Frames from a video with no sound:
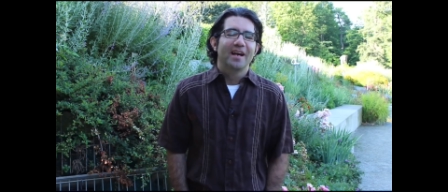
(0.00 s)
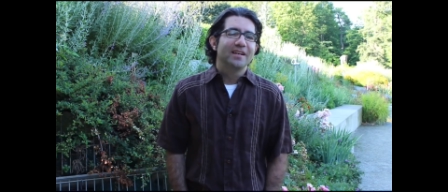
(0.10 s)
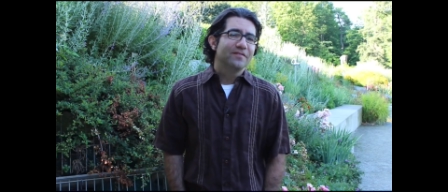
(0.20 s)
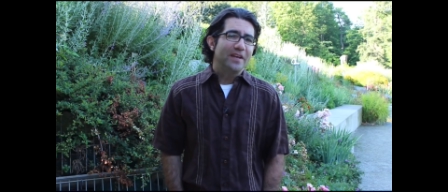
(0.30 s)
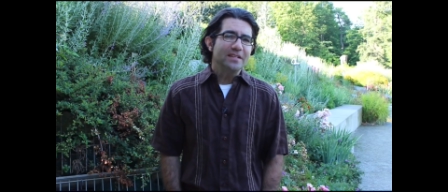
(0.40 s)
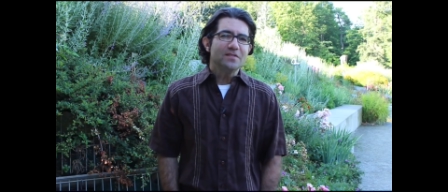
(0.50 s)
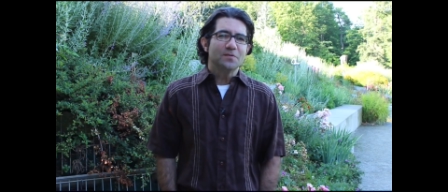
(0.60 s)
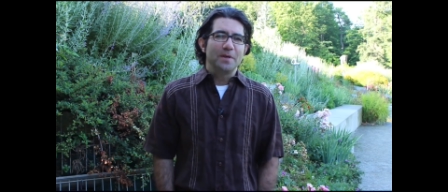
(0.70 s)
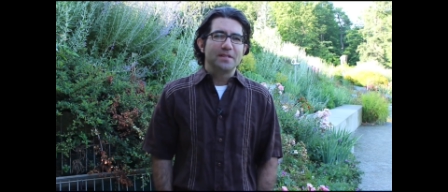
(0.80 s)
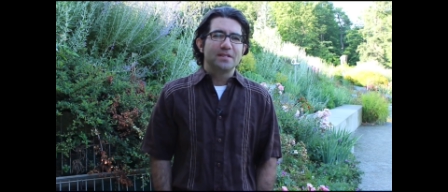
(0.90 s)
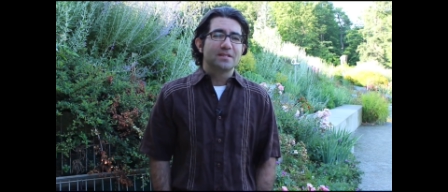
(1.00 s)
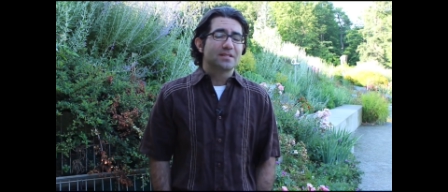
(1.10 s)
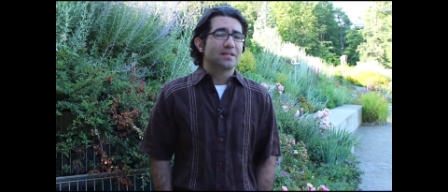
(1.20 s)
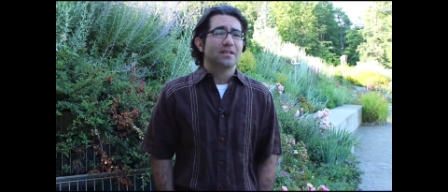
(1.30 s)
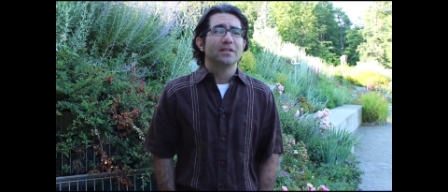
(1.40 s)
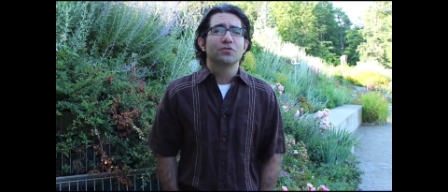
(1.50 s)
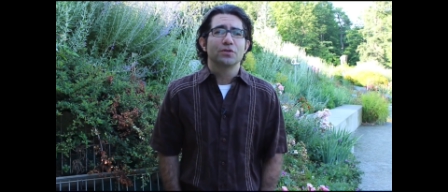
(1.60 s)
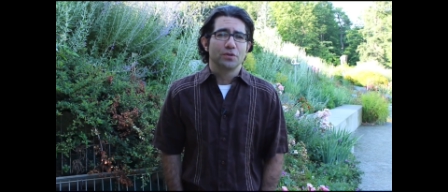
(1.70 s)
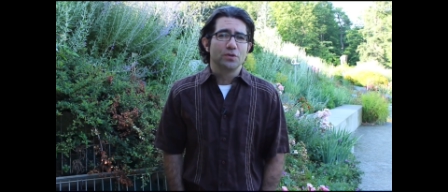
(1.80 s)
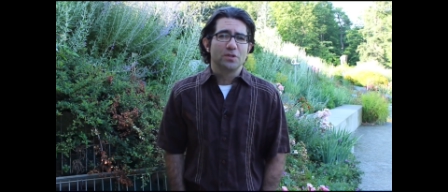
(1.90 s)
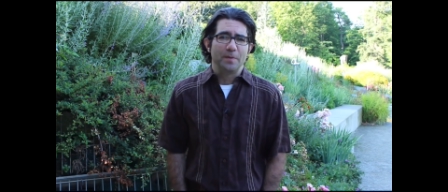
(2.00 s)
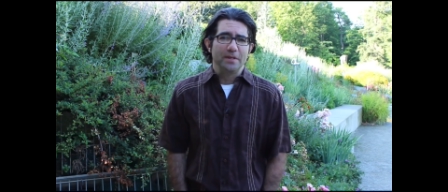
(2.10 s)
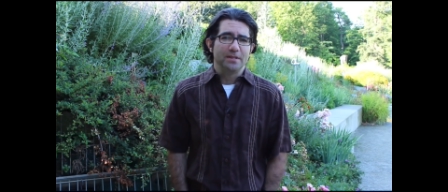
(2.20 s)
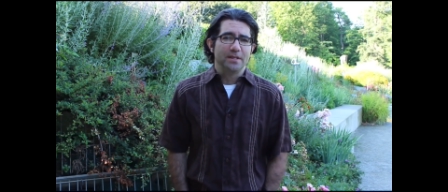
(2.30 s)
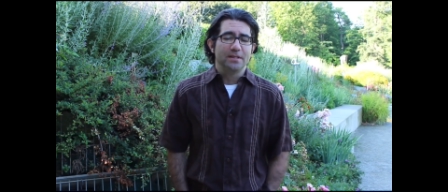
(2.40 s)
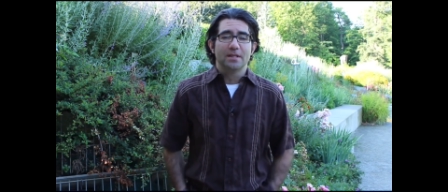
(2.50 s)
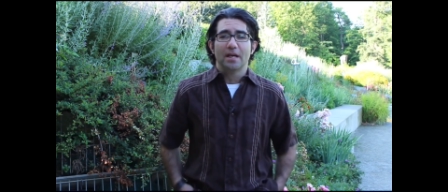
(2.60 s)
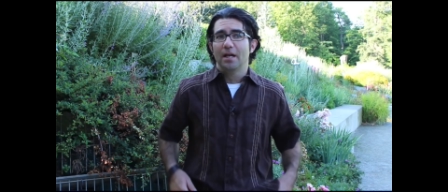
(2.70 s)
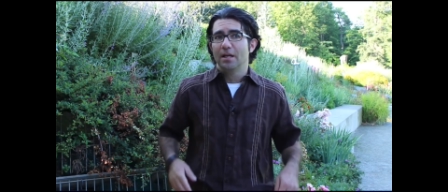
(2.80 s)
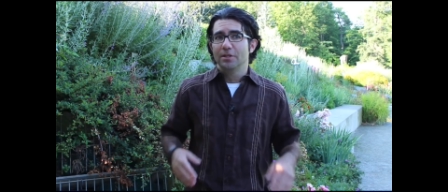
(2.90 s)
An invasive species is an introduced species, a uh,